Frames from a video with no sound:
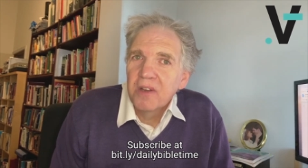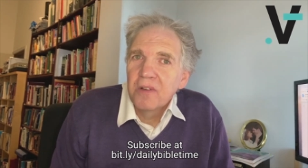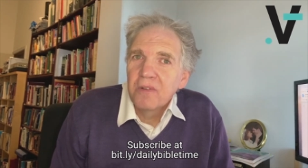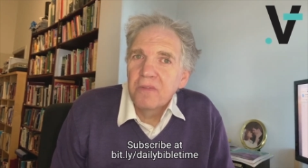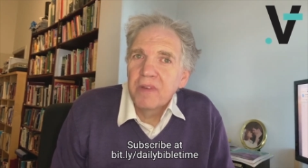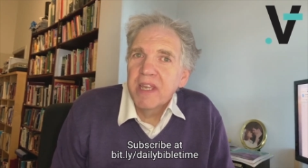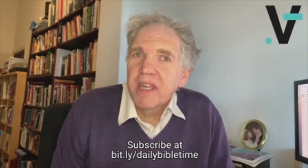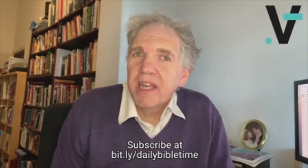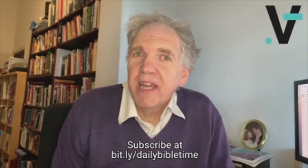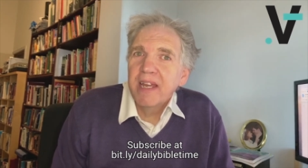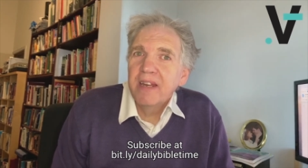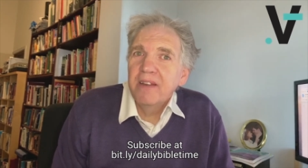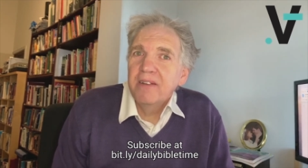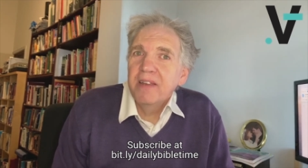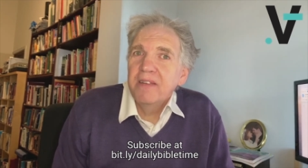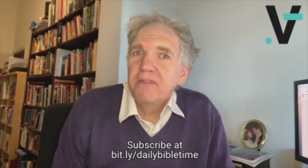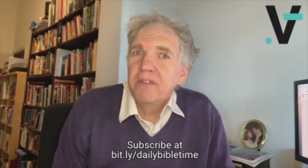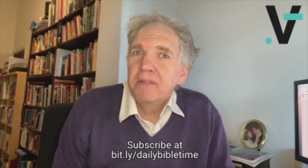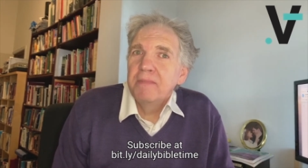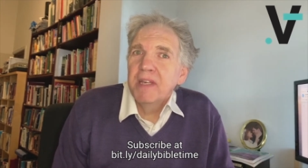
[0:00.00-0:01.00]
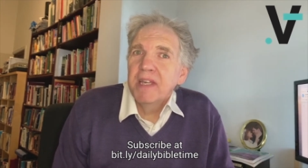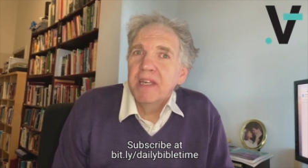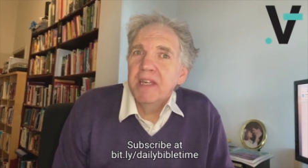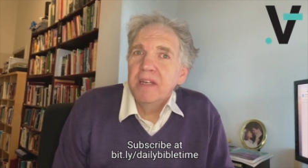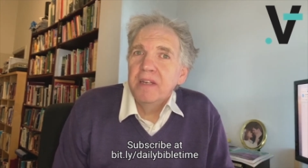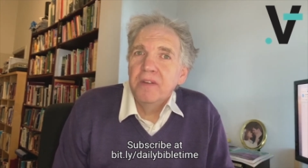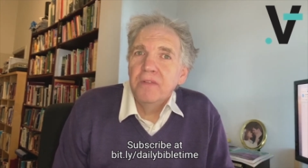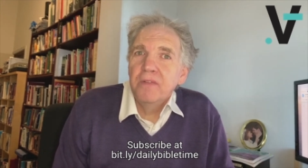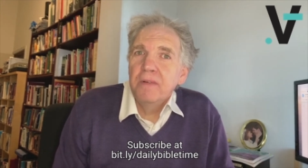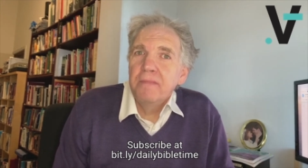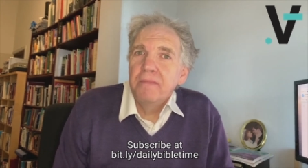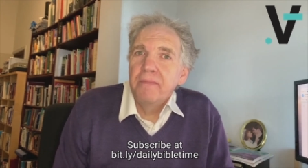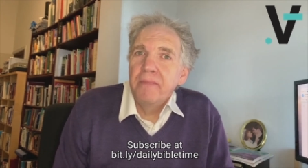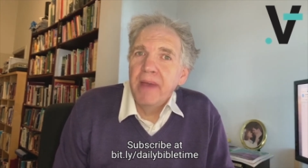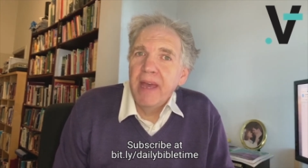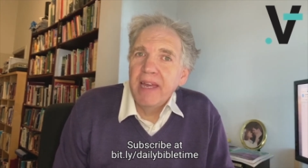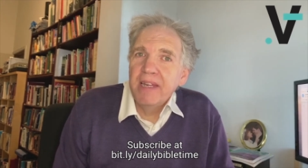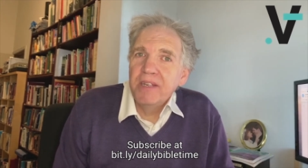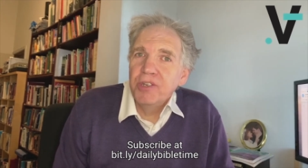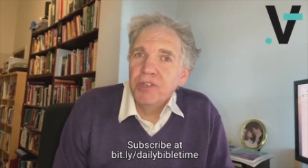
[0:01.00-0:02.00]
We cannot even begin to
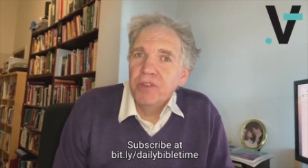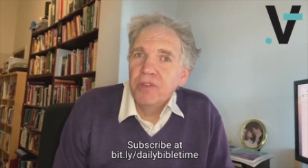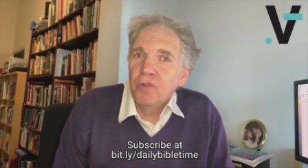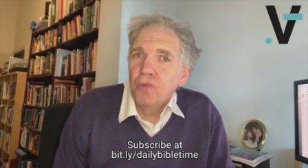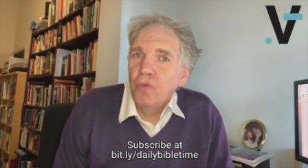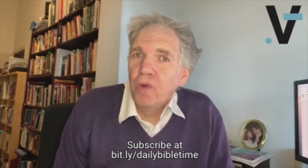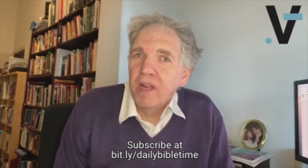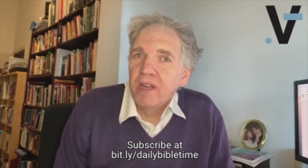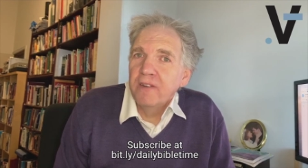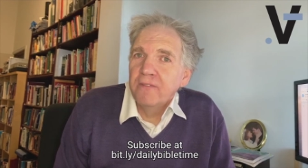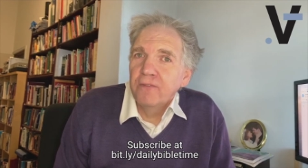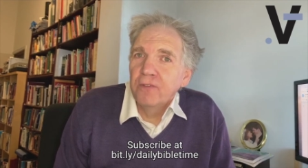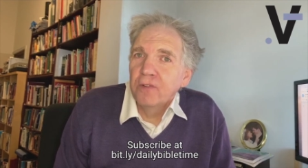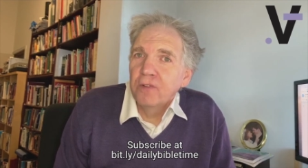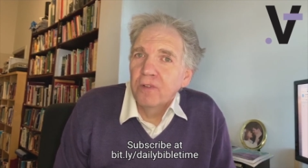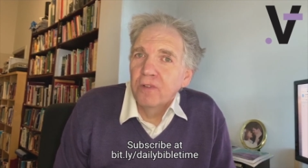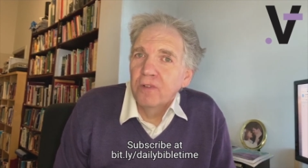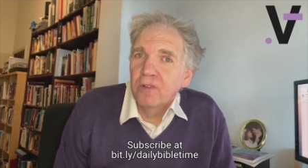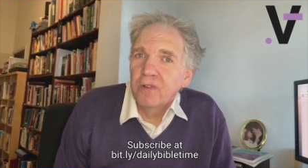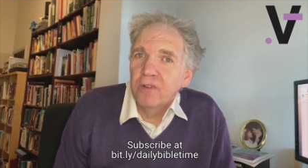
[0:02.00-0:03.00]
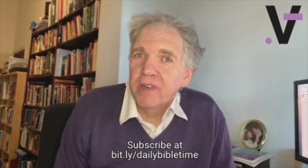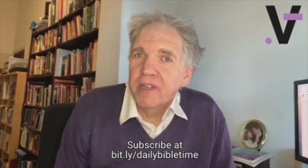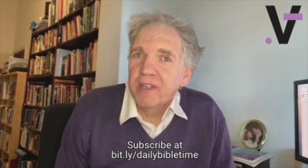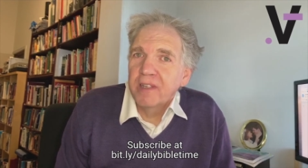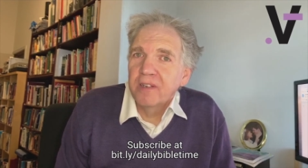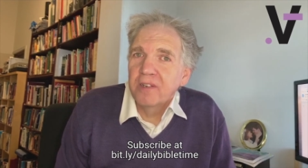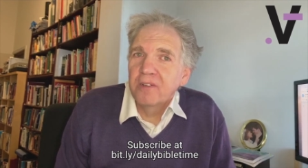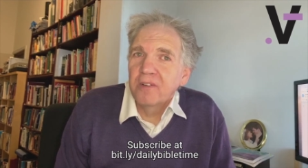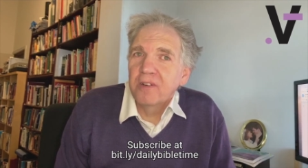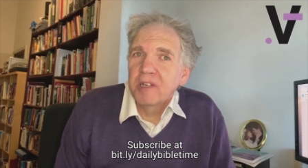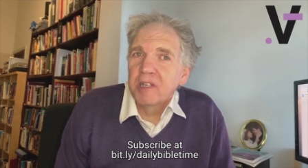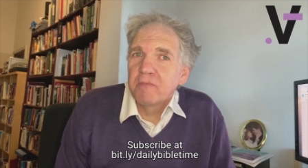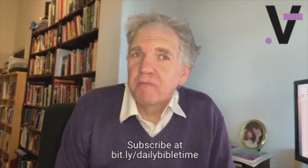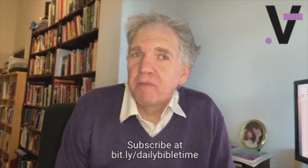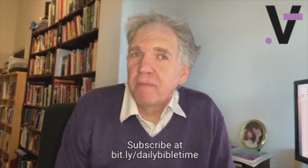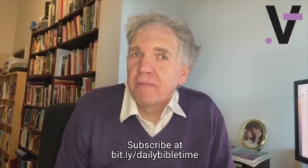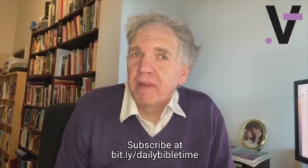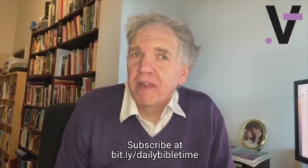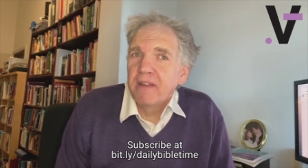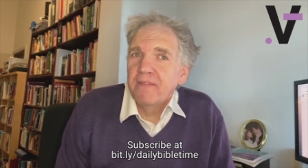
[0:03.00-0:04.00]
imagine the wonderful glory that God has
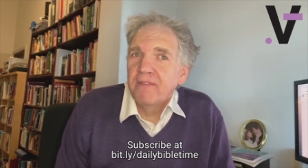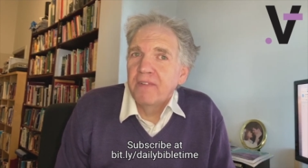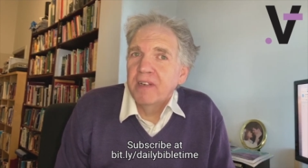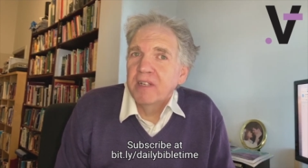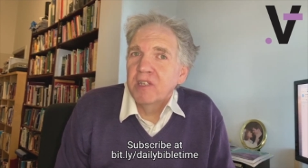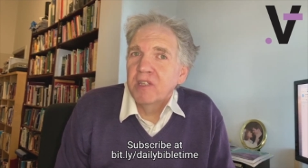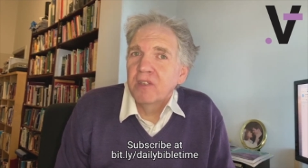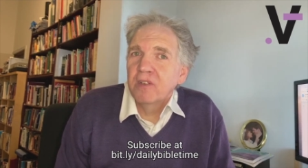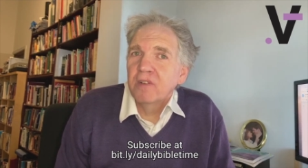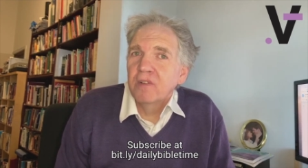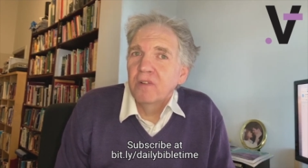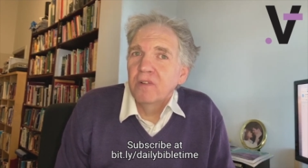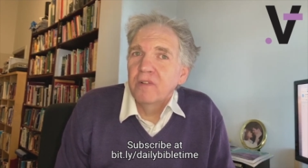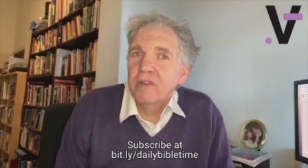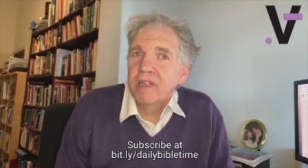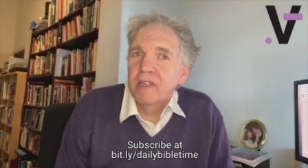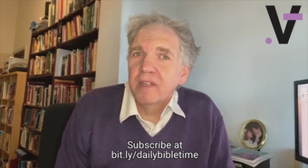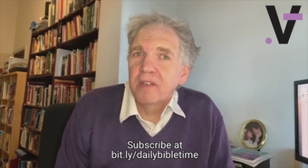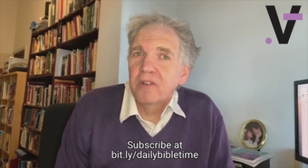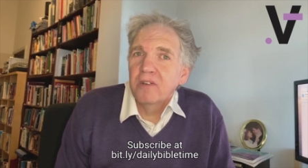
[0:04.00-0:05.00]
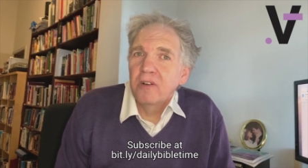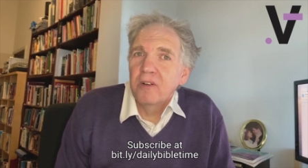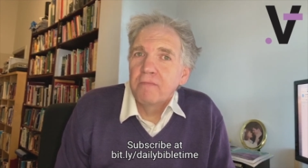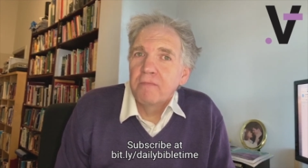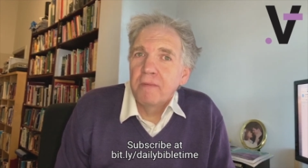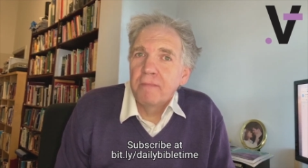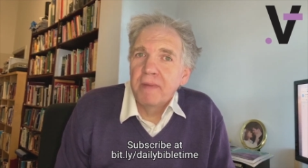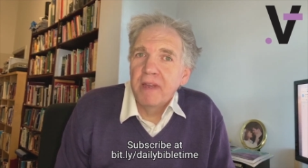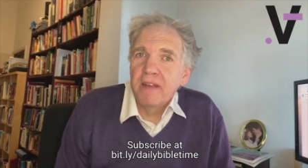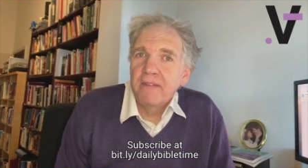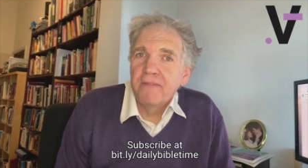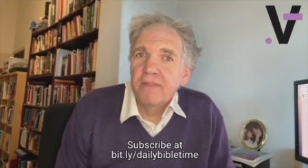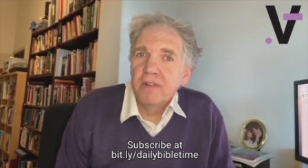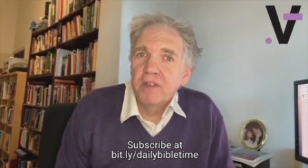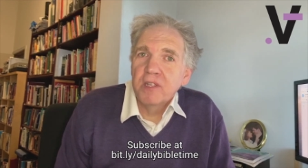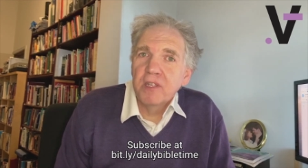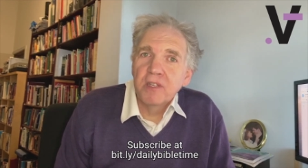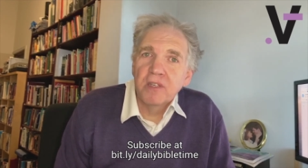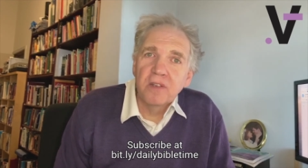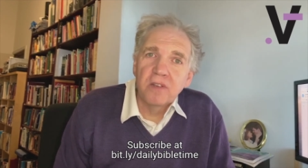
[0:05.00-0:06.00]
prepared for us, the glory that God prepared for
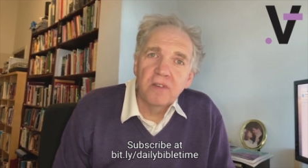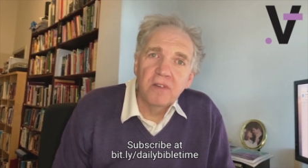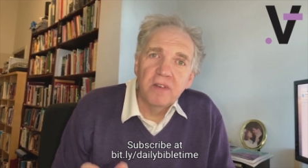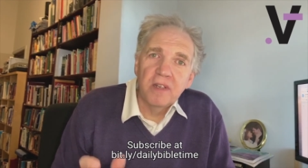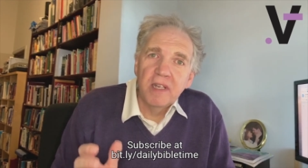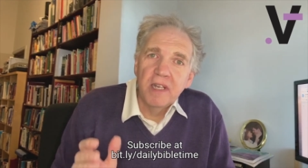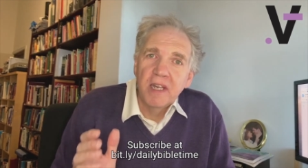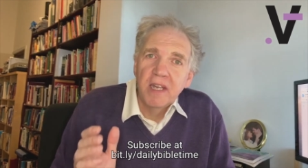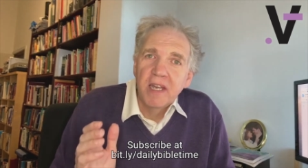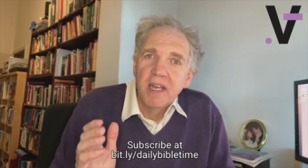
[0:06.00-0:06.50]
us, that God